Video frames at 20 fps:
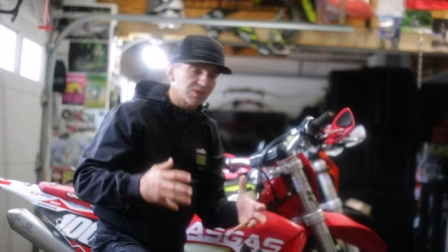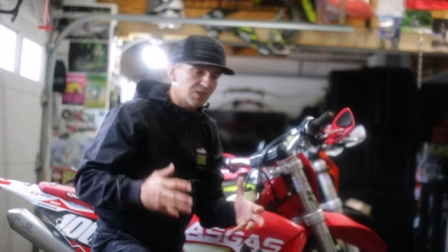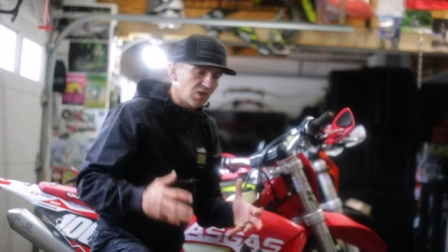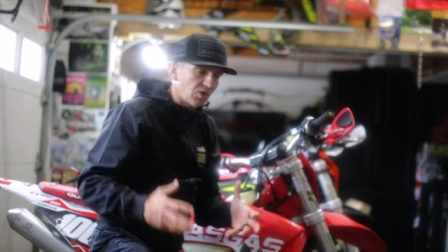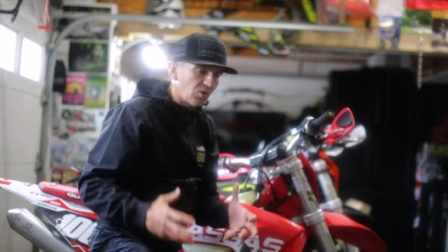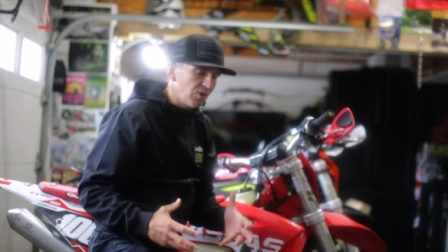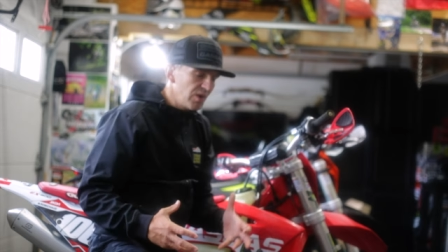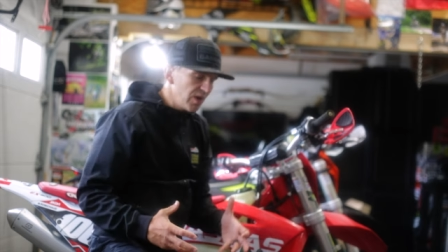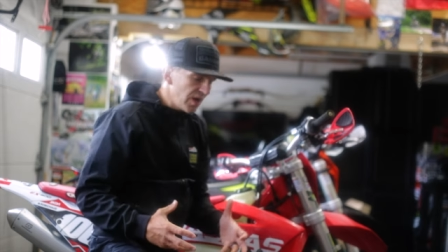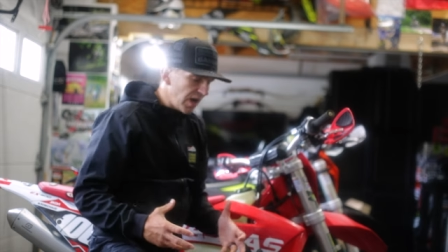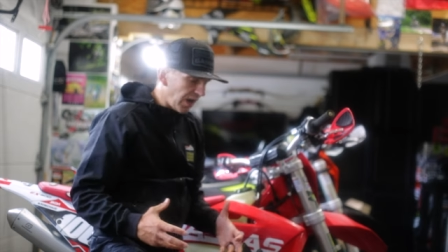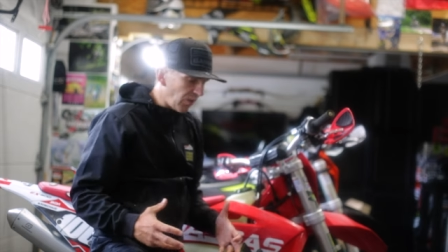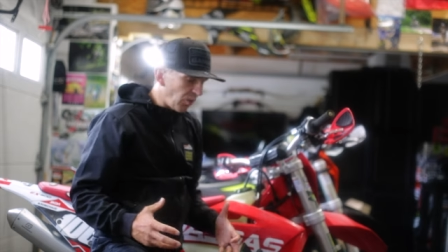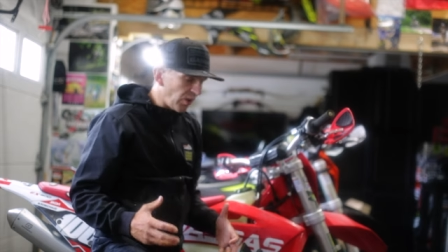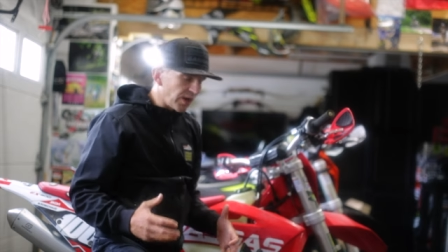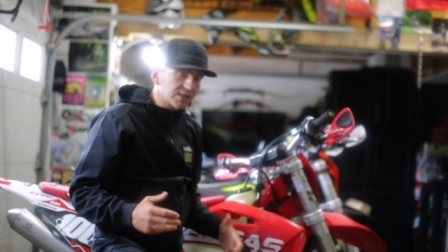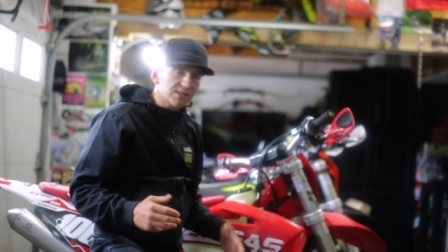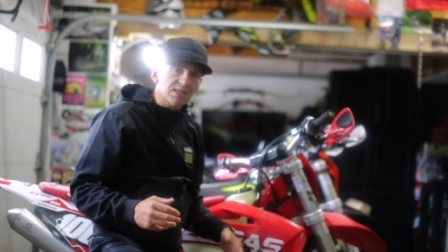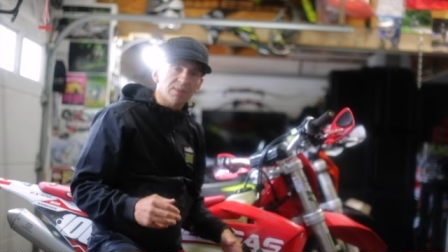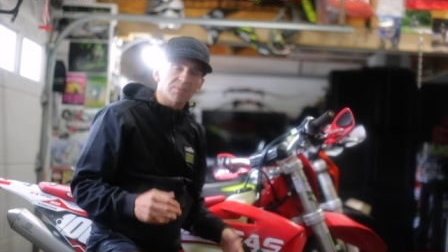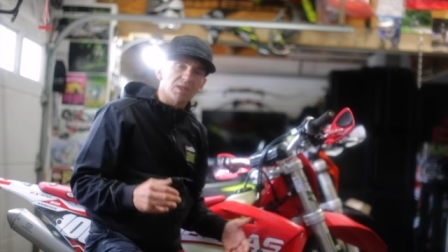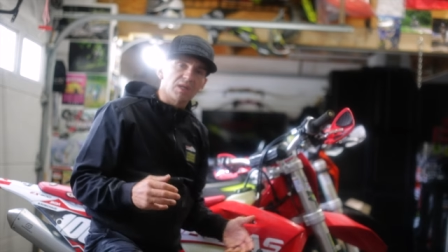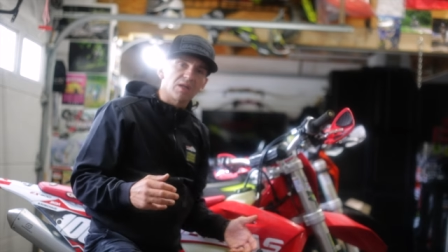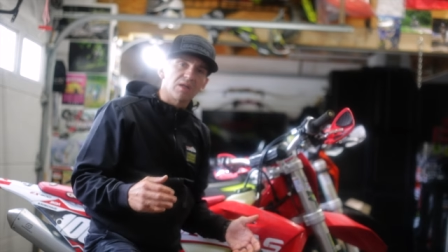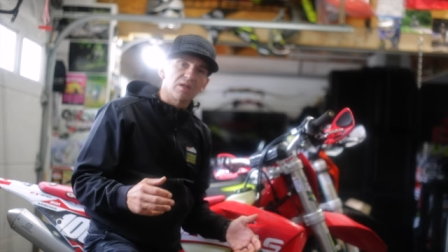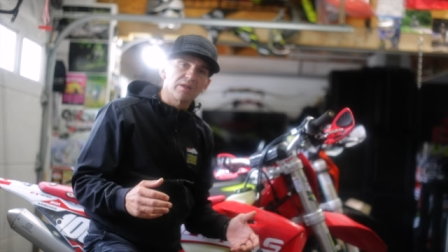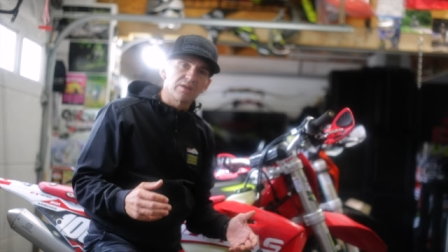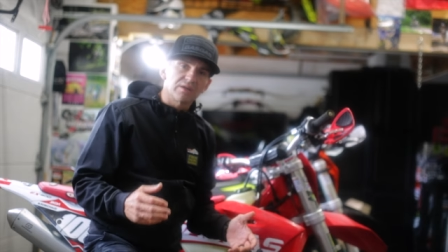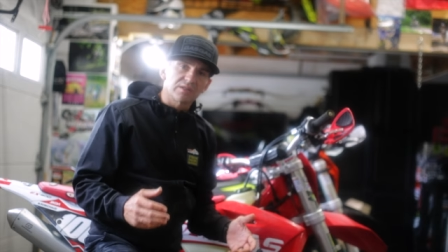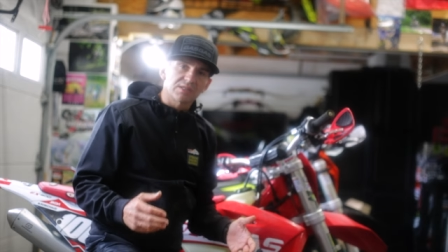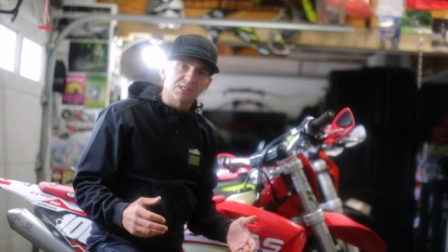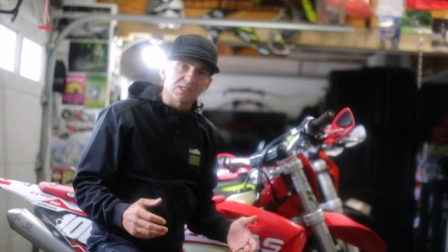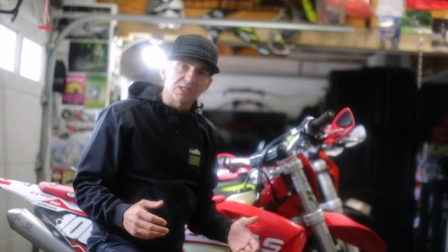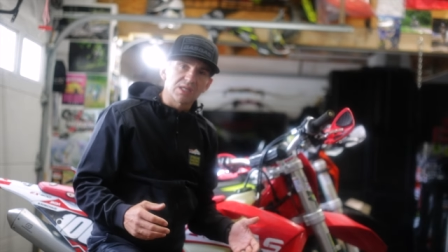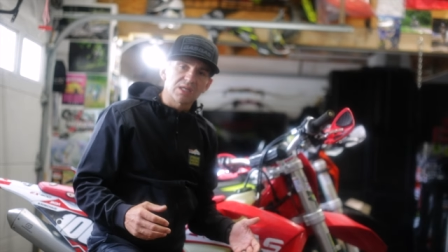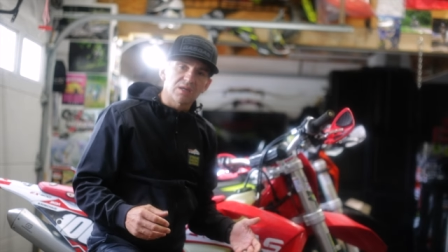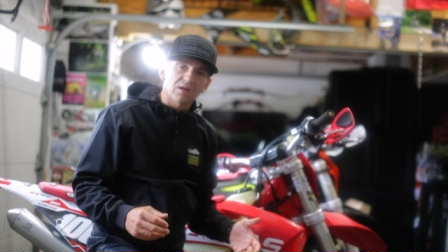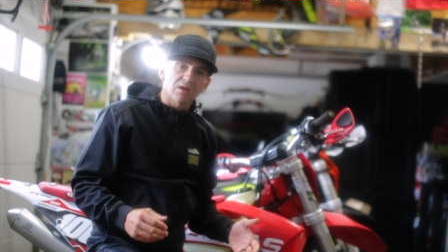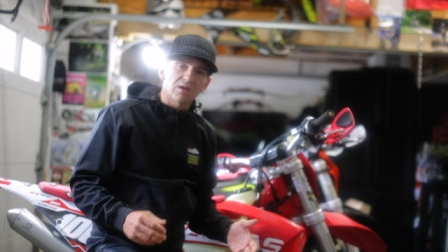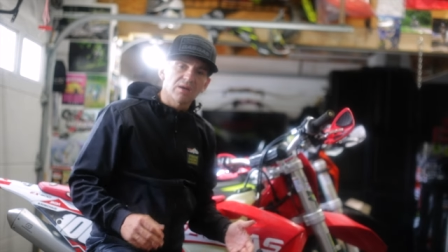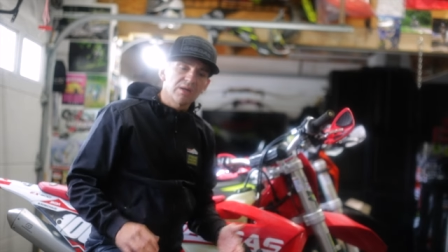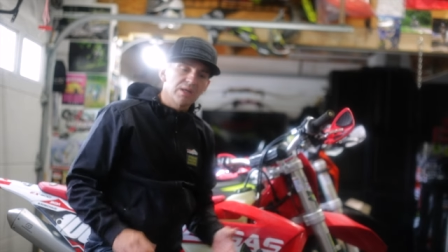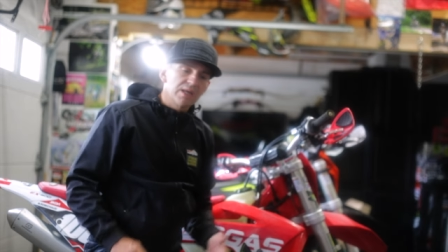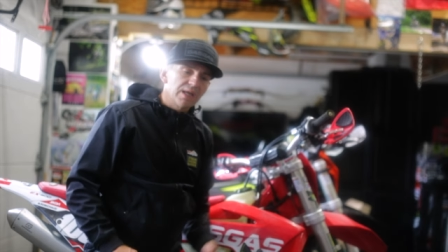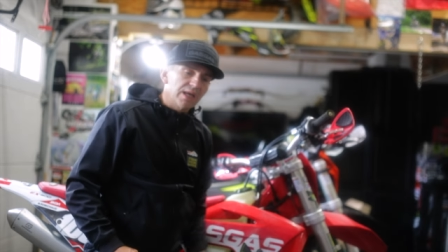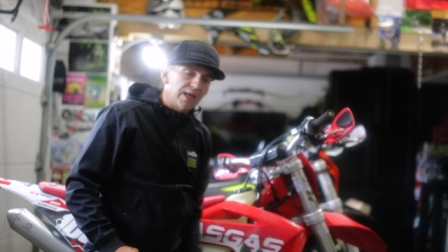So I wanted something a little sleeker